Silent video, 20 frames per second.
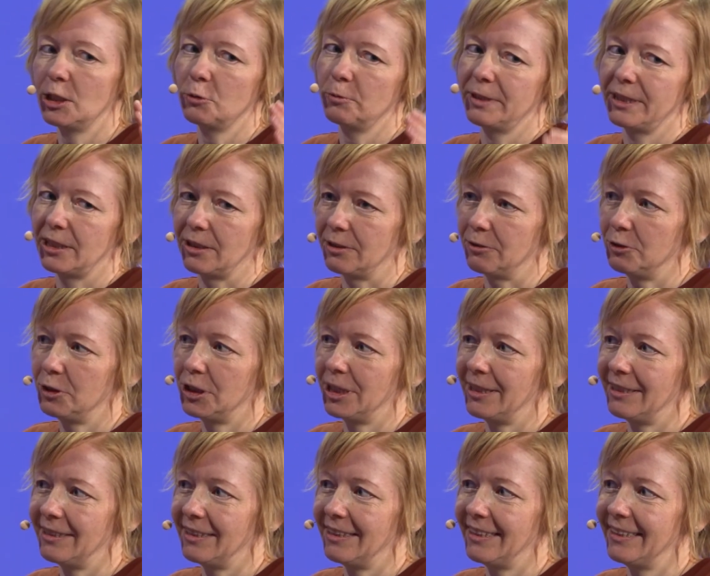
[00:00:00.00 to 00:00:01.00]
we know
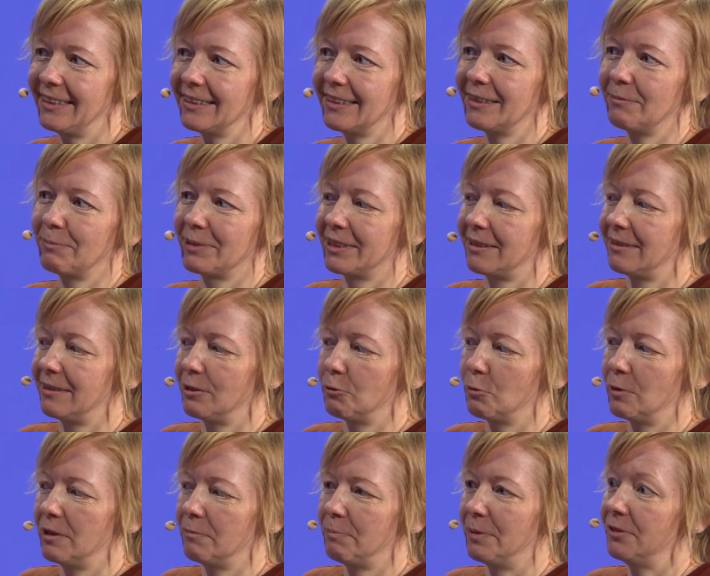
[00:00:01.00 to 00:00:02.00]
Chainlink, but
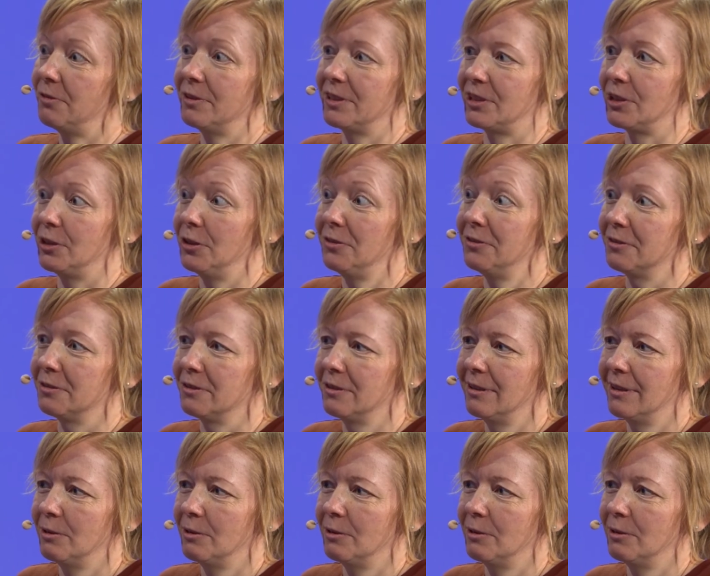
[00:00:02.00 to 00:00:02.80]
PIF is new.